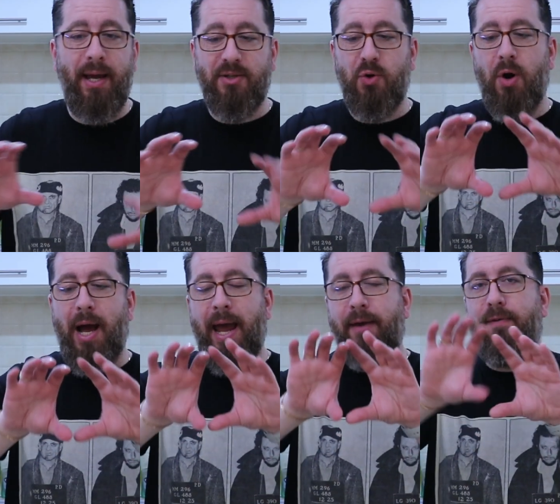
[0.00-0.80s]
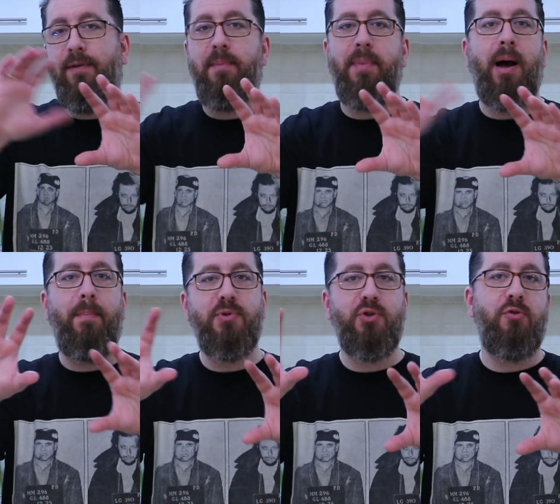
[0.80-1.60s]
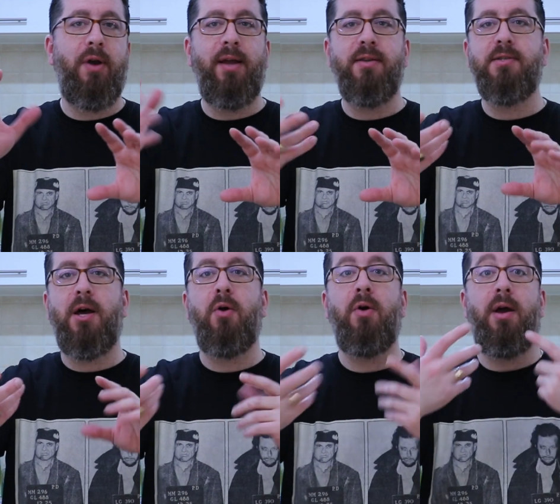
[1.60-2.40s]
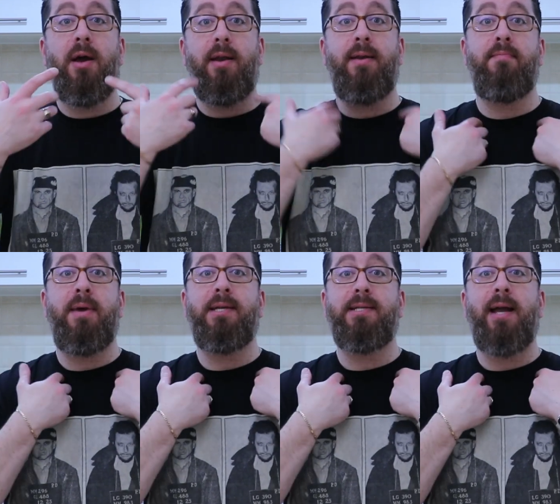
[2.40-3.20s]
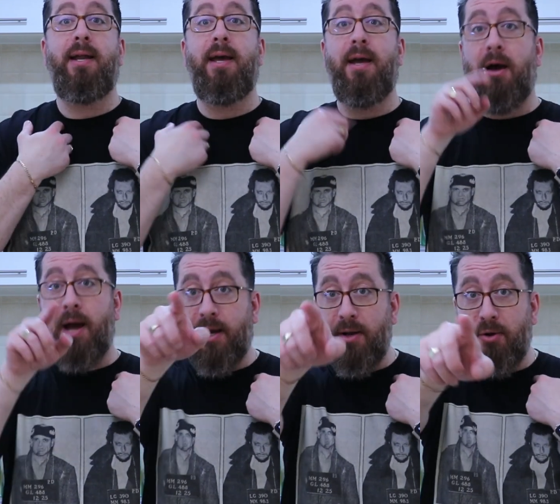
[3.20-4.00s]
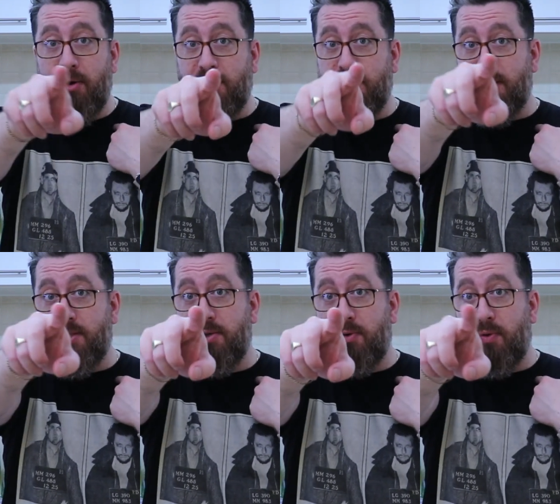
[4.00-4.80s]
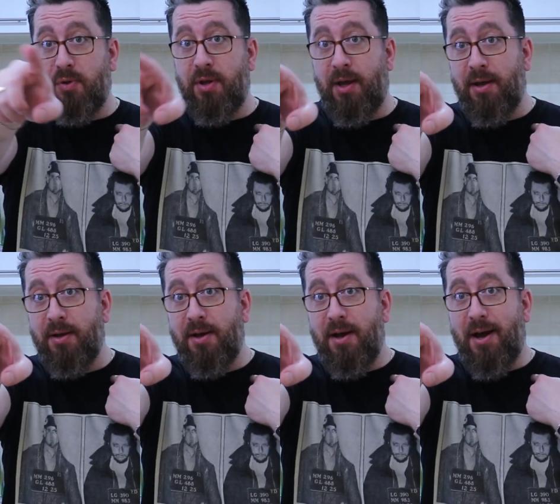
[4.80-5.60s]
It's got a flip up screen, so me standing here, I can look just to the